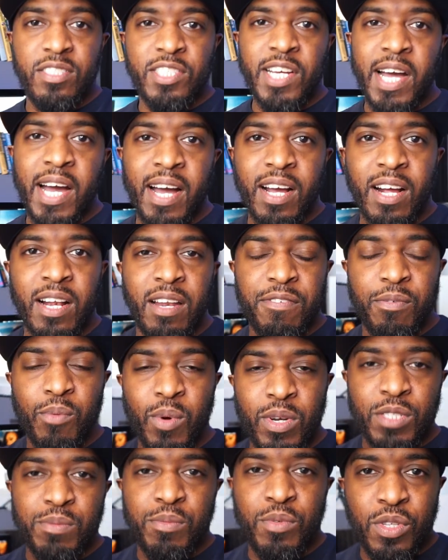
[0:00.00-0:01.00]
Shout out Cliff
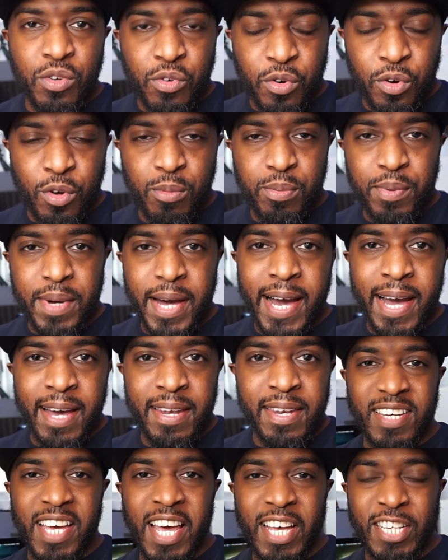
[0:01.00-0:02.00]
Wallace Music Group
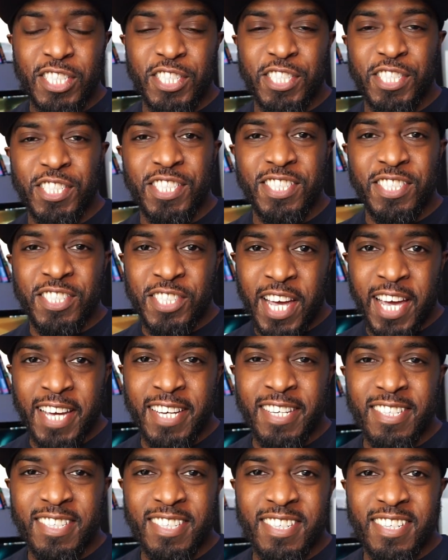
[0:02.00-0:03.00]
and Esh
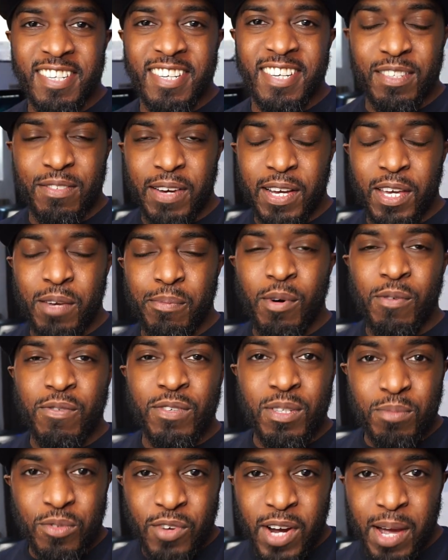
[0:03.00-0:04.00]
J. Thank you both for
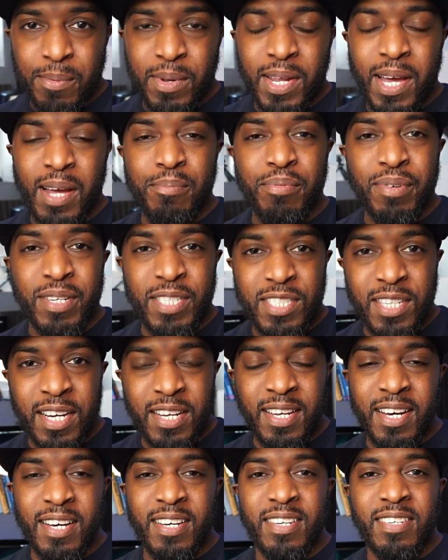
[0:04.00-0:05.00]
subscribing. I appreciate
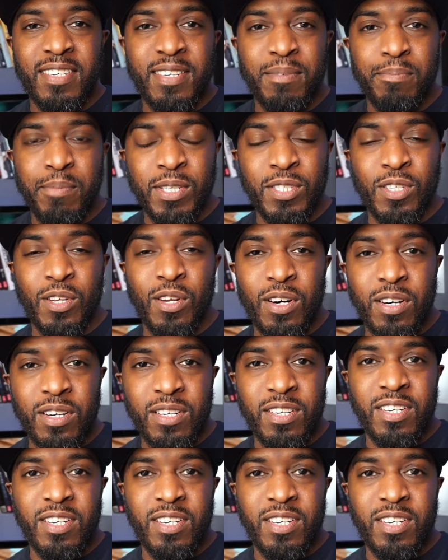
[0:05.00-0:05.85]
that. means a lot.